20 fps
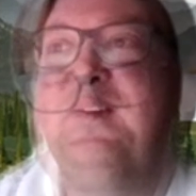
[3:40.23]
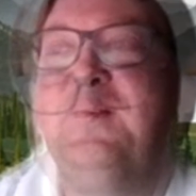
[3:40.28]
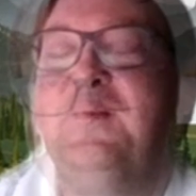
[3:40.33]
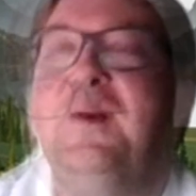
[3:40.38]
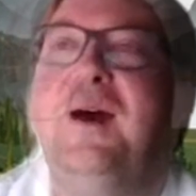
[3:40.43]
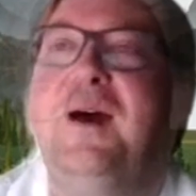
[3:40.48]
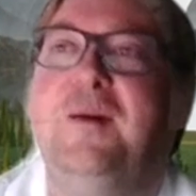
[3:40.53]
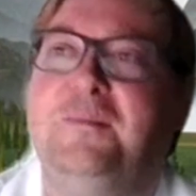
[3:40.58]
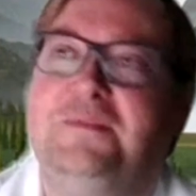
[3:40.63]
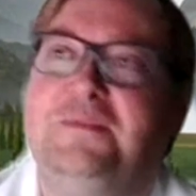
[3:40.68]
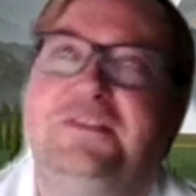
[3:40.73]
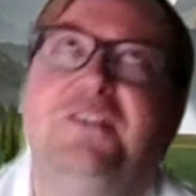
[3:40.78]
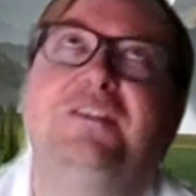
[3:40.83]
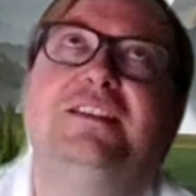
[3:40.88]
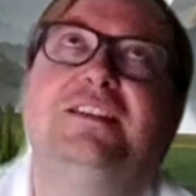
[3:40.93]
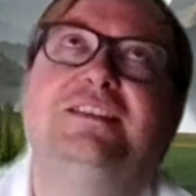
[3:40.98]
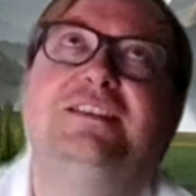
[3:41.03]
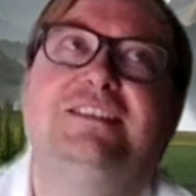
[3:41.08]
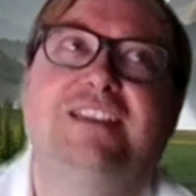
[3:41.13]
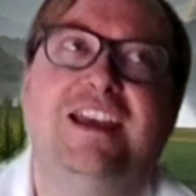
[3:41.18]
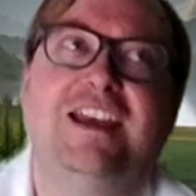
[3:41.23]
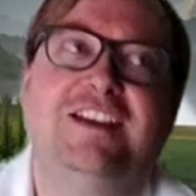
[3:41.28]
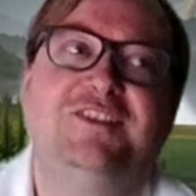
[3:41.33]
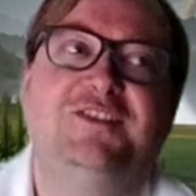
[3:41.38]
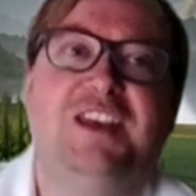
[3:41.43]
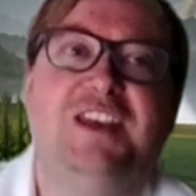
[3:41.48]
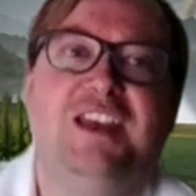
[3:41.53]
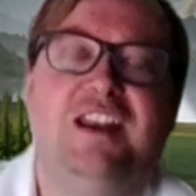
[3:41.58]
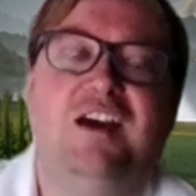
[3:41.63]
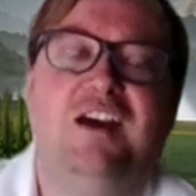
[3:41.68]
So, um, so the
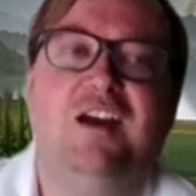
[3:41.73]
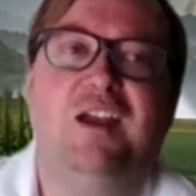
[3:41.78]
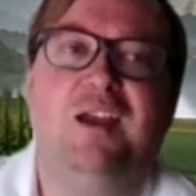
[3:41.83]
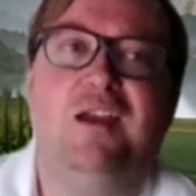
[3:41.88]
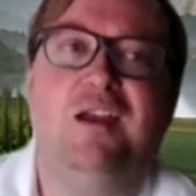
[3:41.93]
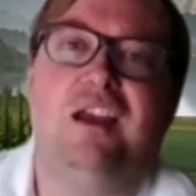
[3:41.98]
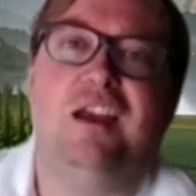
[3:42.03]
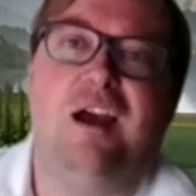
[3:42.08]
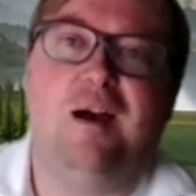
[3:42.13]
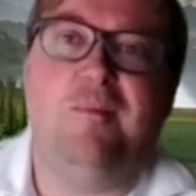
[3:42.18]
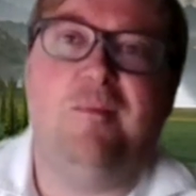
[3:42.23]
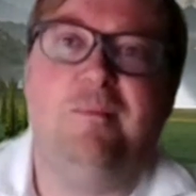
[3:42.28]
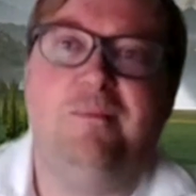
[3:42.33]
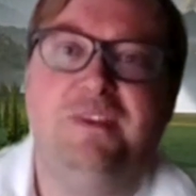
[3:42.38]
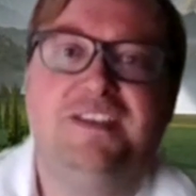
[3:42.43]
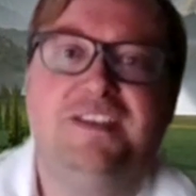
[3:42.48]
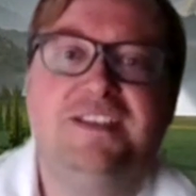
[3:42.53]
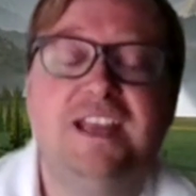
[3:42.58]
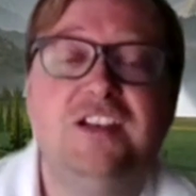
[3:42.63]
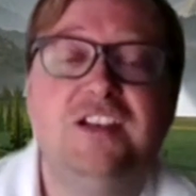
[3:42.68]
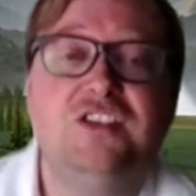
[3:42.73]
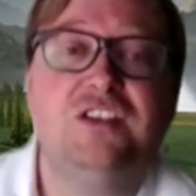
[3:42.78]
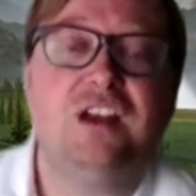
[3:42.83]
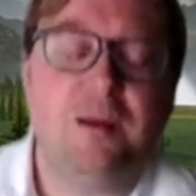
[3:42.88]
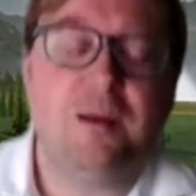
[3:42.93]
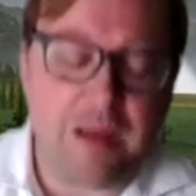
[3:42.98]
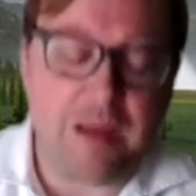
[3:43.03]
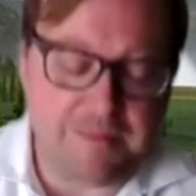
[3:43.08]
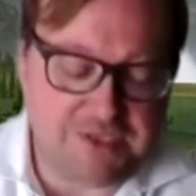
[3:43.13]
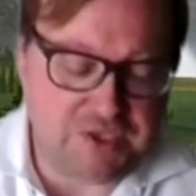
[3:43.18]
stage that I um, the
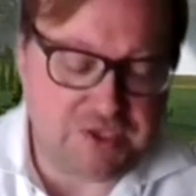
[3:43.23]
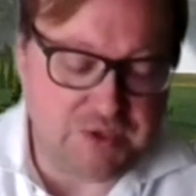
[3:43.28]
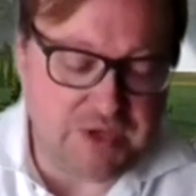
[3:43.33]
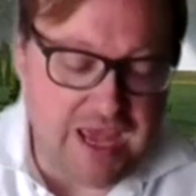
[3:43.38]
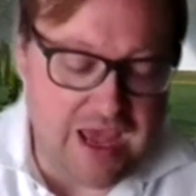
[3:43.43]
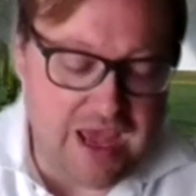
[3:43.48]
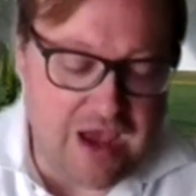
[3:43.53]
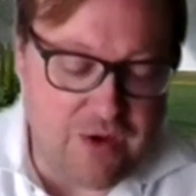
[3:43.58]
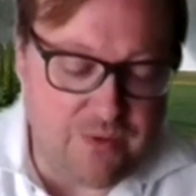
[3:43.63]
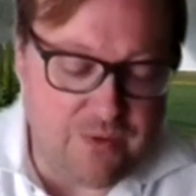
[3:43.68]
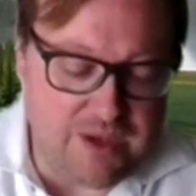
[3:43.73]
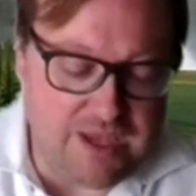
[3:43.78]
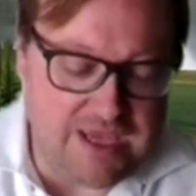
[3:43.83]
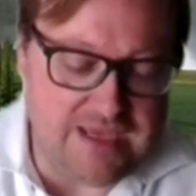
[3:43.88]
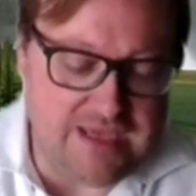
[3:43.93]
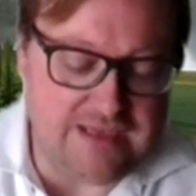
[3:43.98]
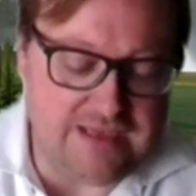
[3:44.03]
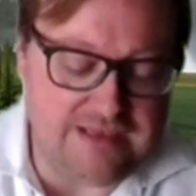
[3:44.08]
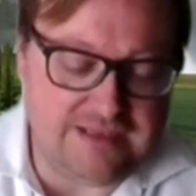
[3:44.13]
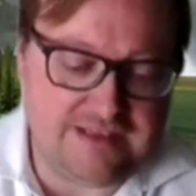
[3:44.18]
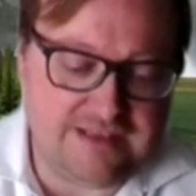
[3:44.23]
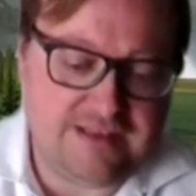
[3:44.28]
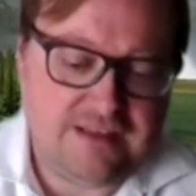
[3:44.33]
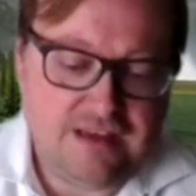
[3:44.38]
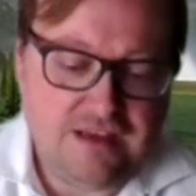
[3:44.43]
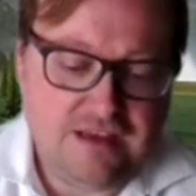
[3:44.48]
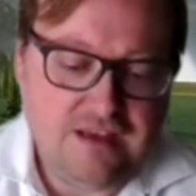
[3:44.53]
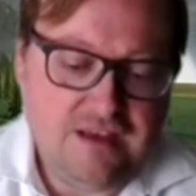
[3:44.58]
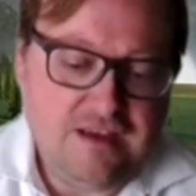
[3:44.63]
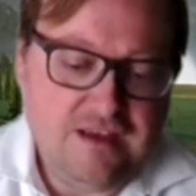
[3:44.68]
stage that I'm up to now
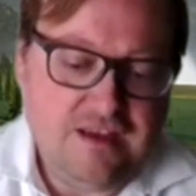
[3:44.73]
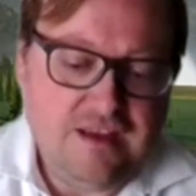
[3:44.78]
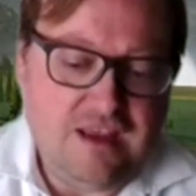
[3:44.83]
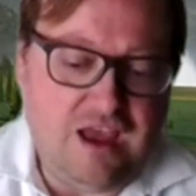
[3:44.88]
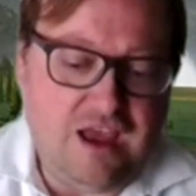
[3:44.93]
is